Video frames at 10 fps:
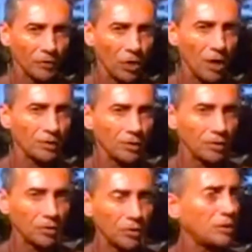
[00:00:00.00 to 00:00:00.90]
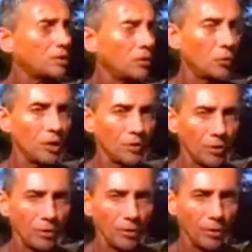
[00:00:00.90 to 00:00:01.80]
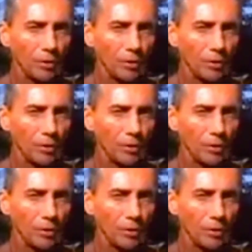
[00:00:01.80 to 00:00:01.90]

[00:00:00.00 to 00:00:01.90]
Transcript: If a dog's in the street, it's in the window.